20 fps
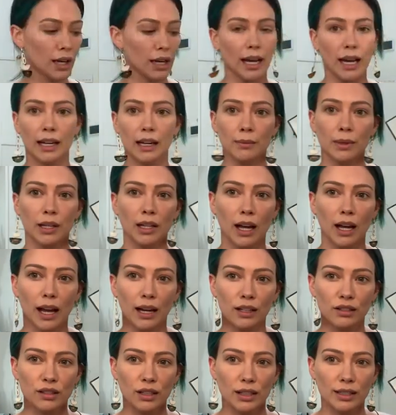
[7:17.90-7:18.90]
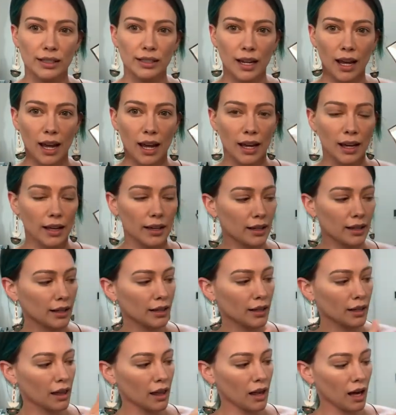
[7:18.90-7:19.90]
And I'm gonna actually take
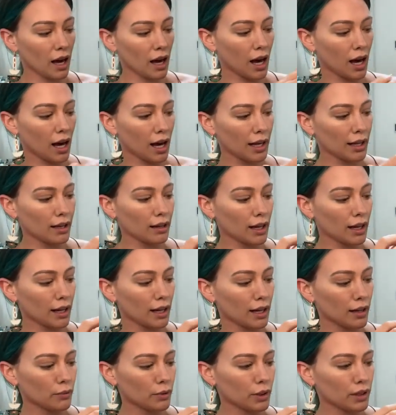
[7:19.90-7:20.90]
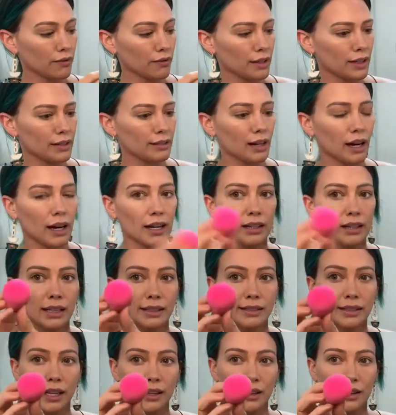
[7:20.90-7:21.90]
a highlight, one of these
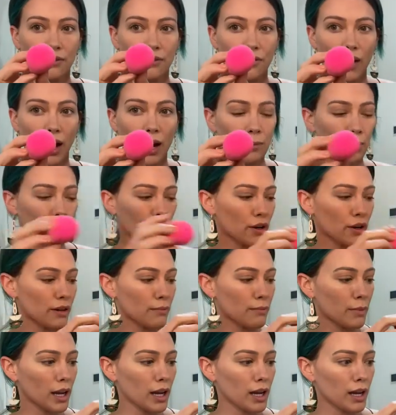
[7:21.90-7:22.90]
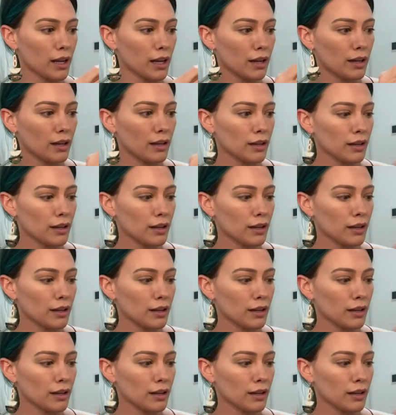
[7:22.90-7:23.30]
highlights, and the fat part of my